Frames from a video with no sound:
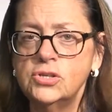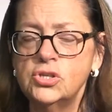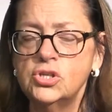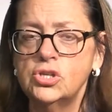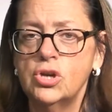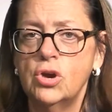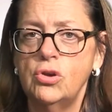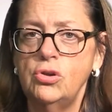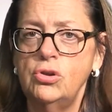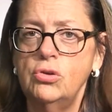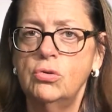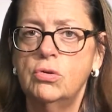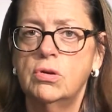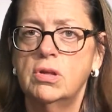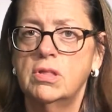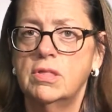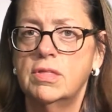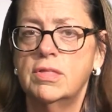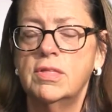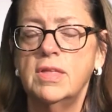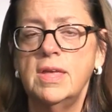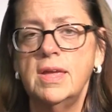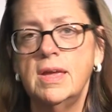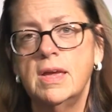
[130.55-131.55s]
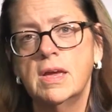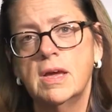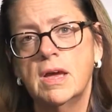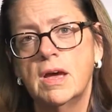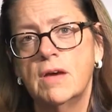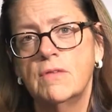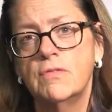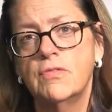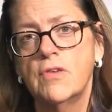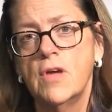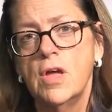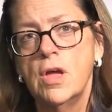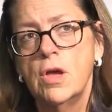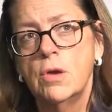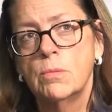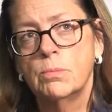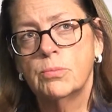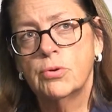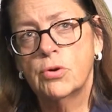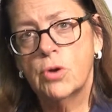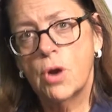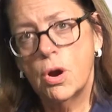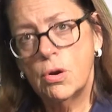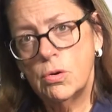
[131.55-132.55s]
So you could think of
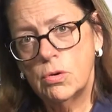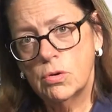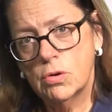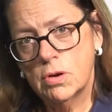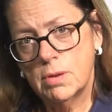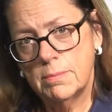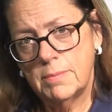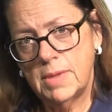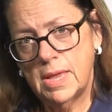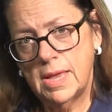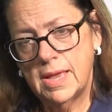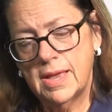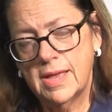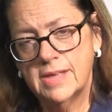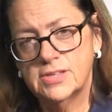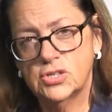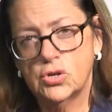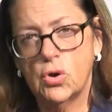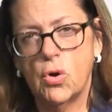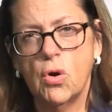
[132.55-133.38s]
programming as